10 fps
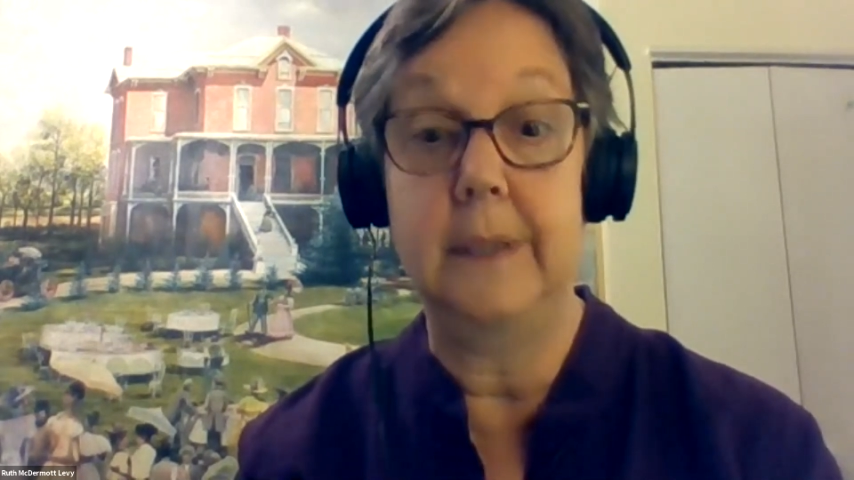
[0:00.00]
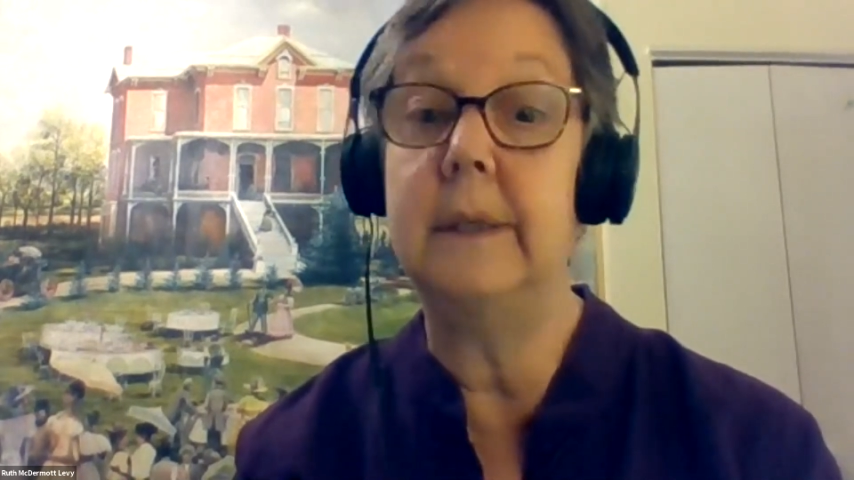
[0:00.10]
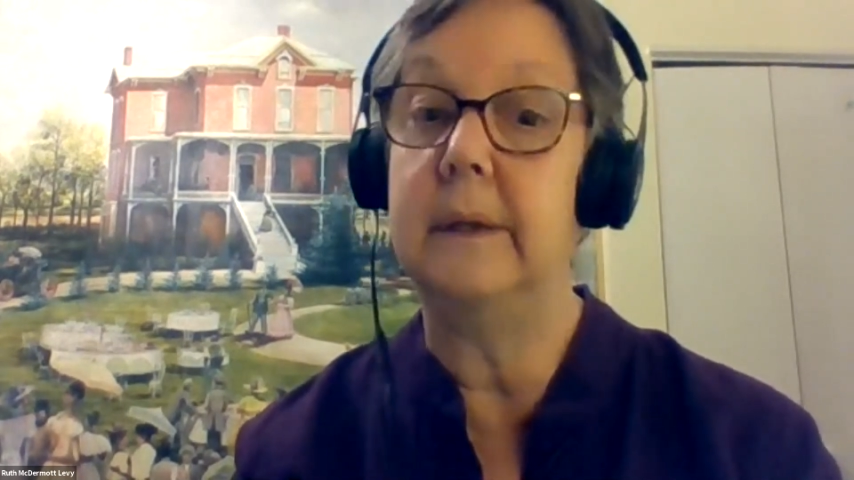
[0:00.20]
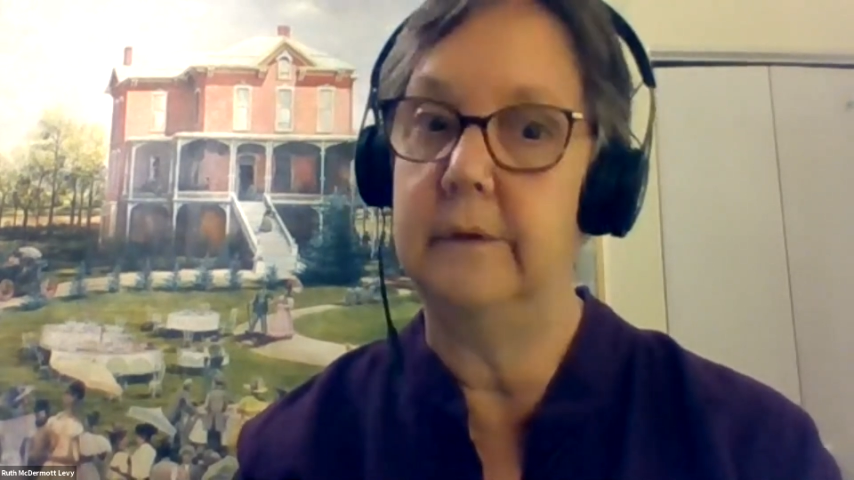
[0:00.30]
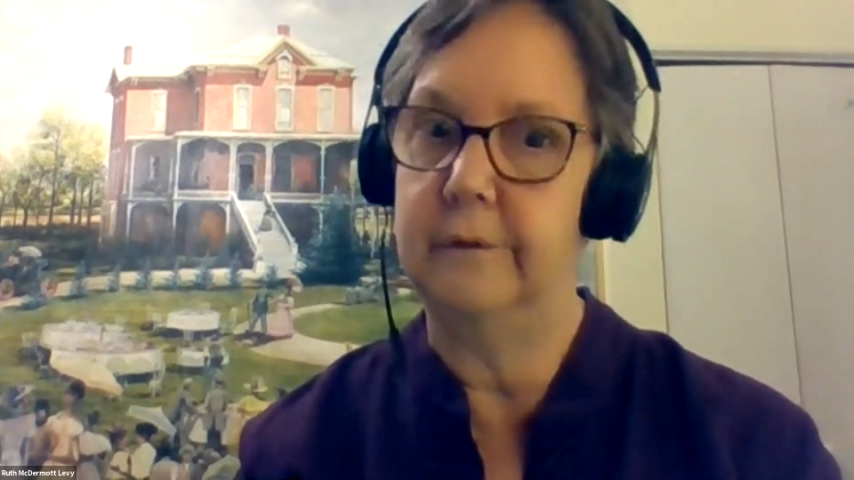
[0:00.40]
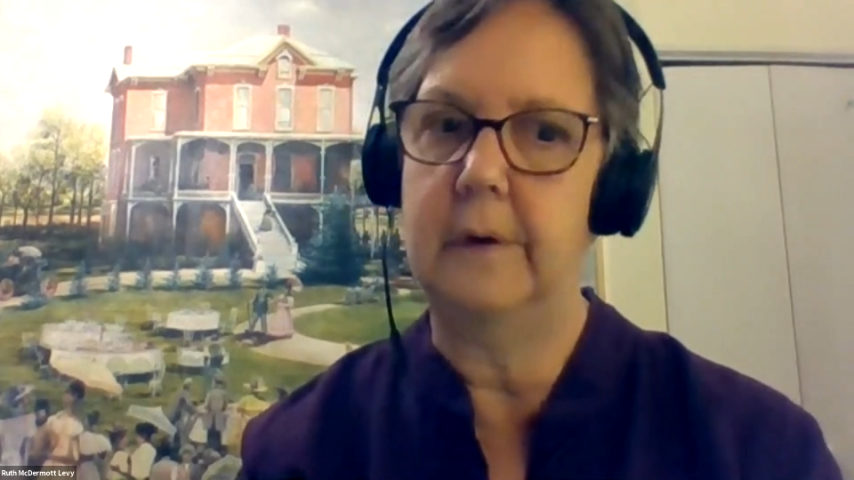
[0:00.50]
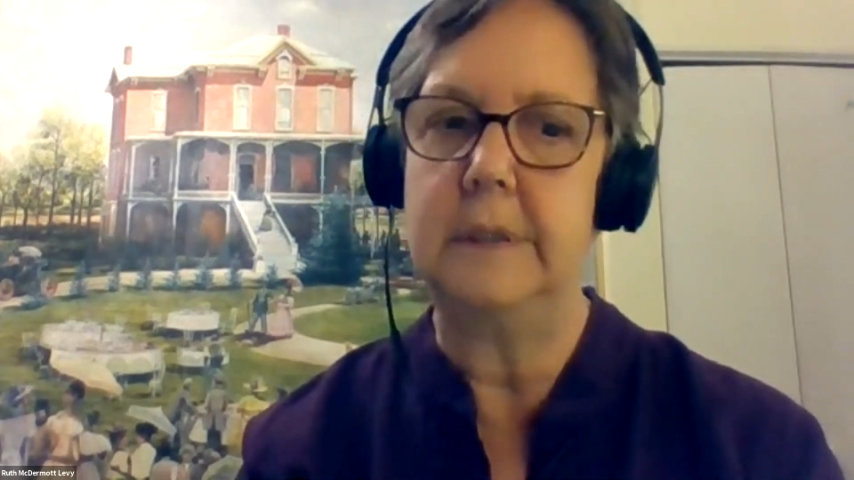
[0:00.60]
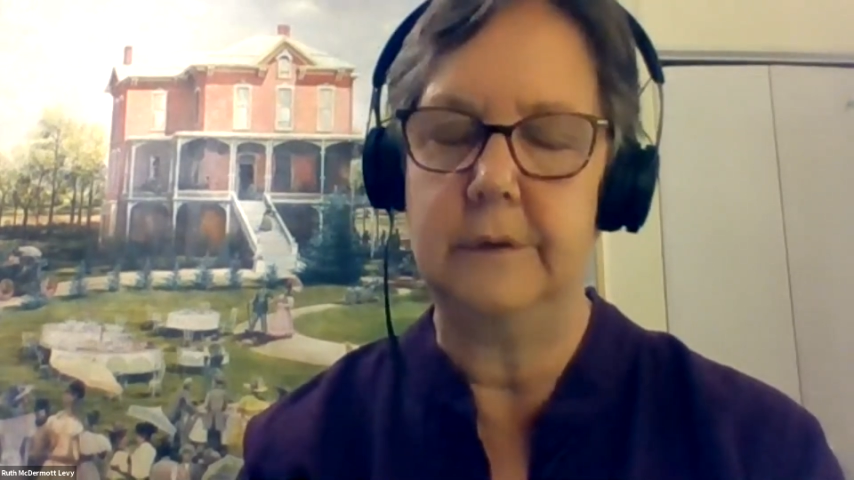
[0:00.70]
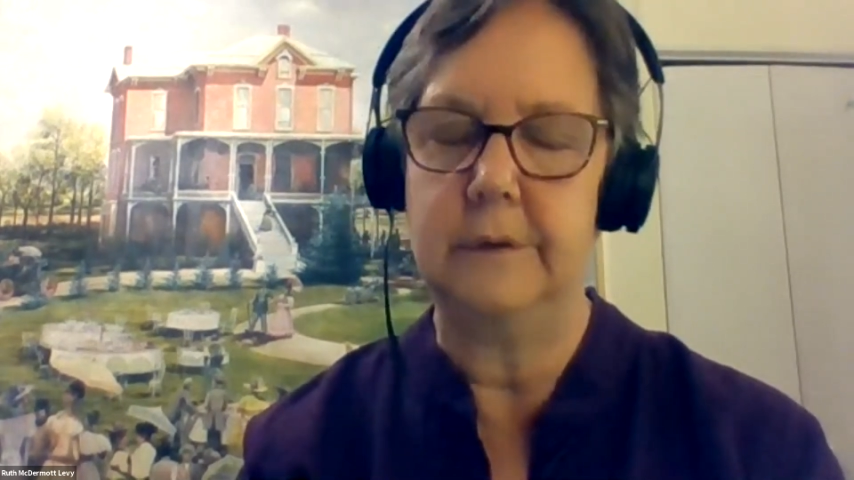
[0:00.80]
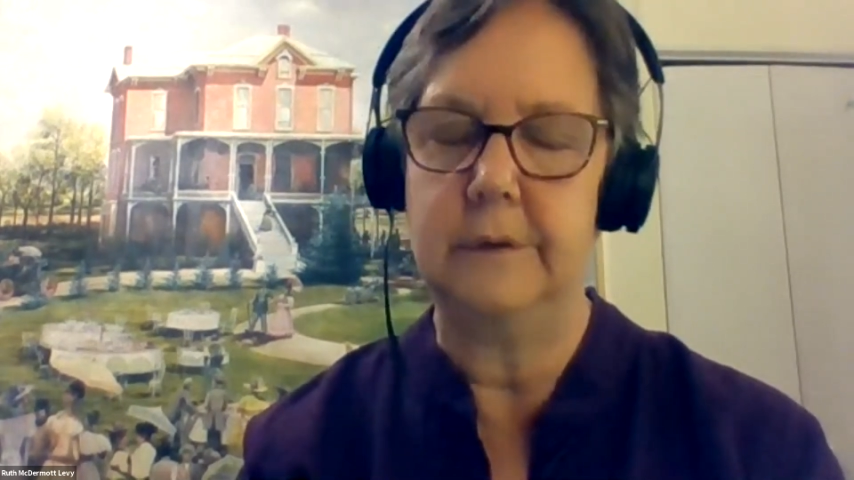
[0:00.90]
India is
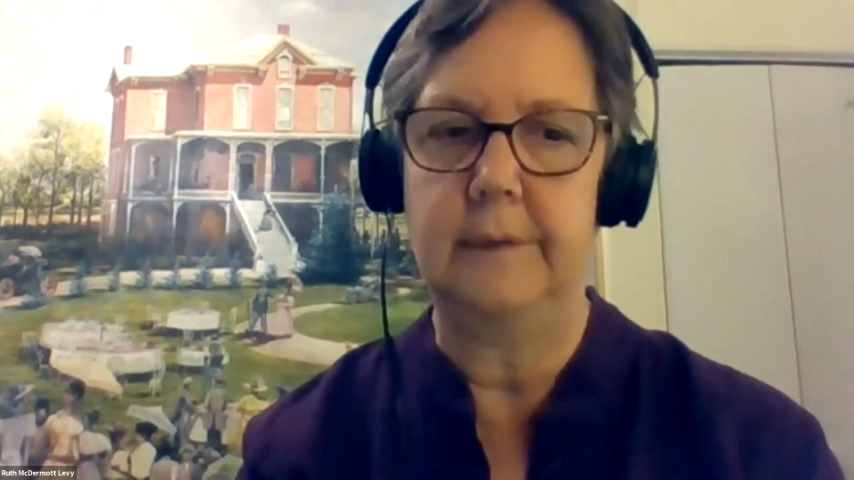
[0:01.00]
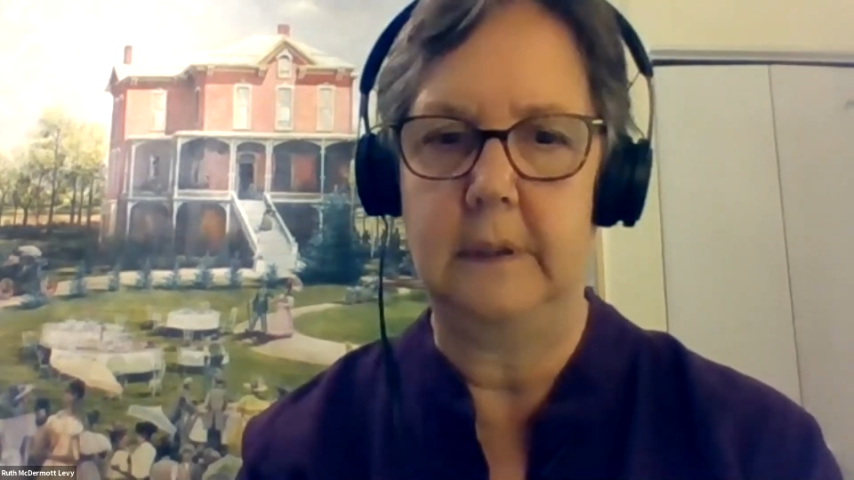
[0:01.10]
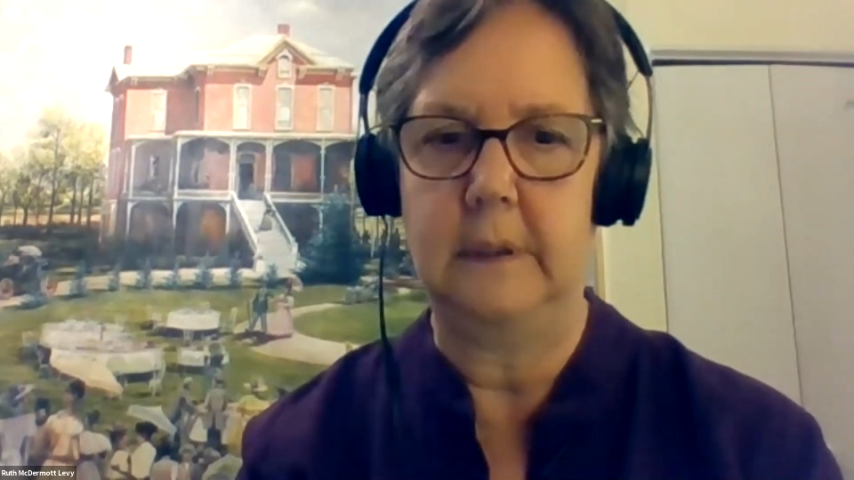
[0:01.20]
very different than